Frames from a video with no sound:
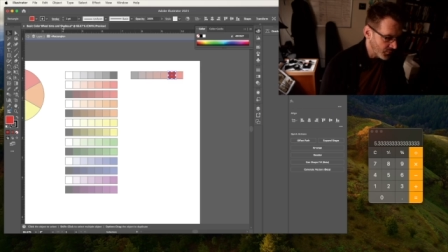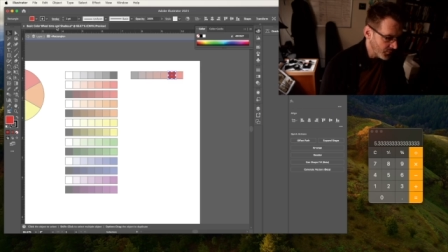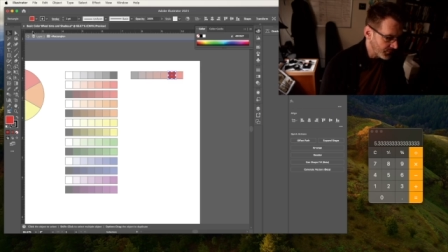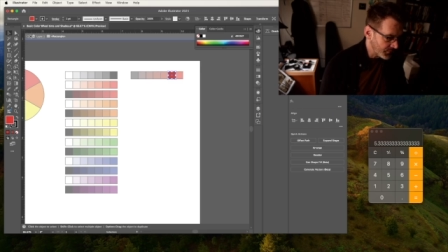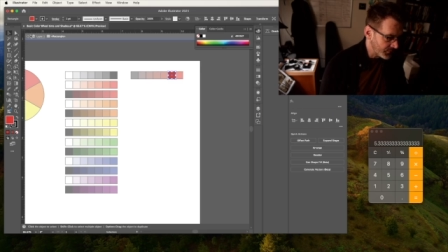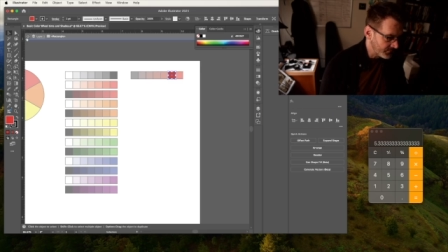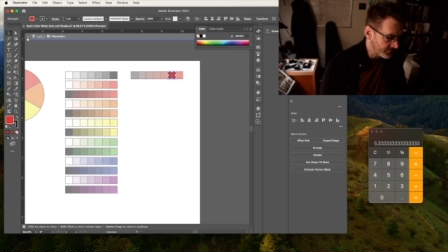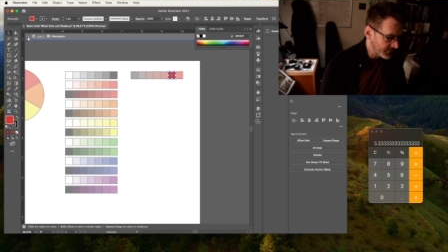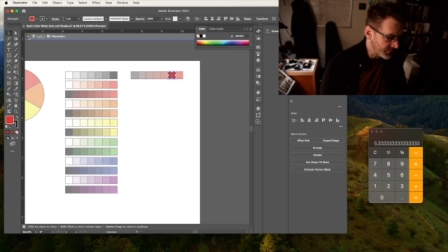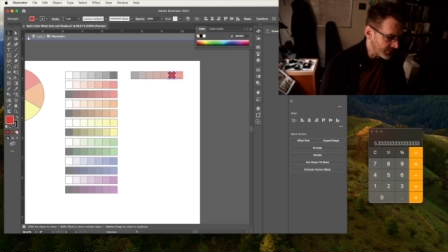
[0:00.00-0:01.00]
oops,
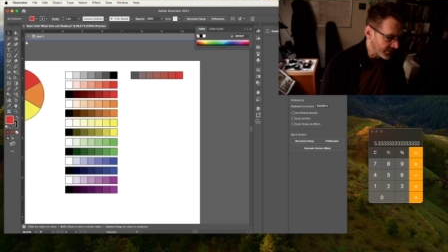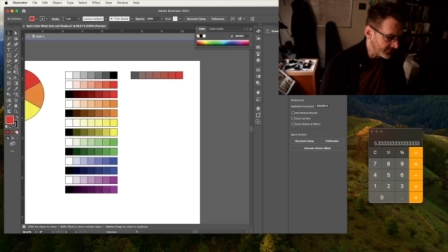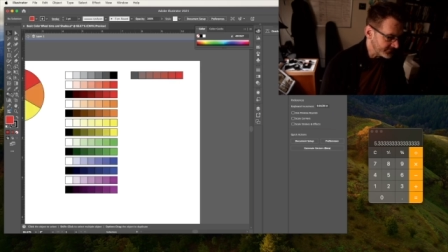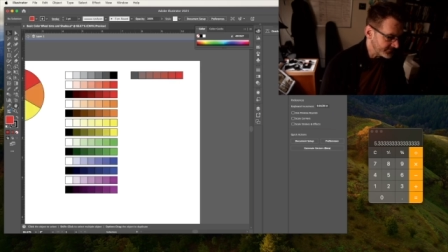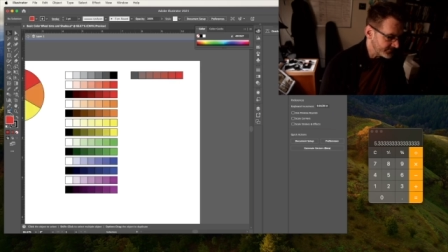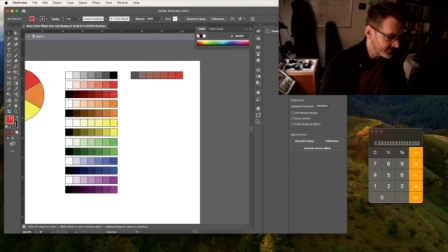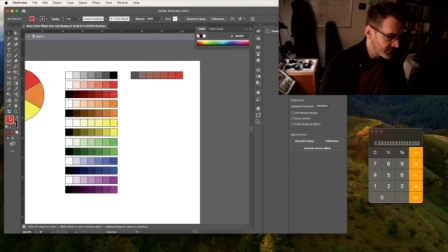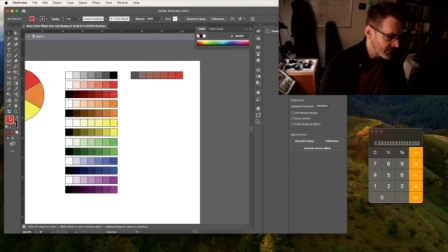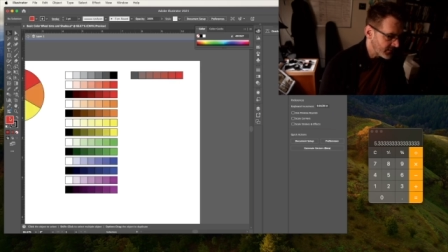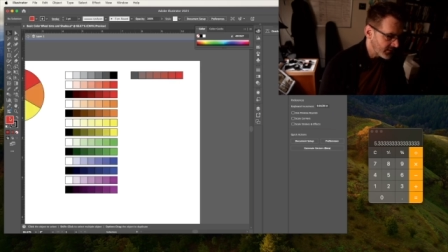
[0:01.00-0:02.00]
sorry.
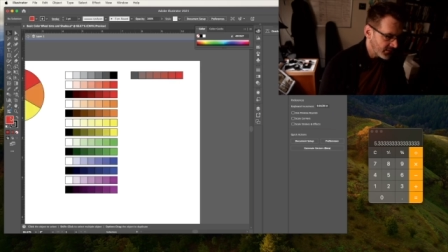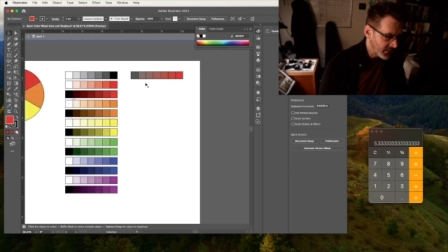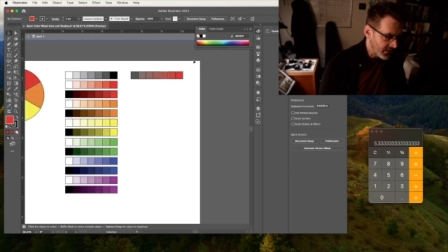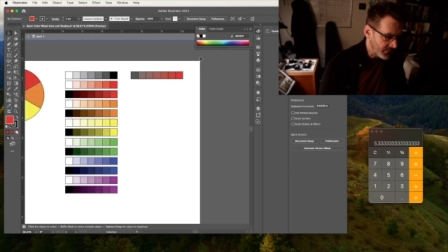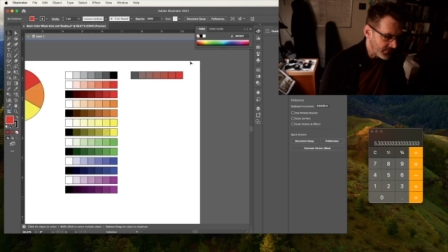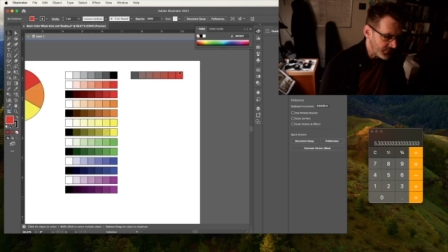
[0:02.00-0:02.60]
I'm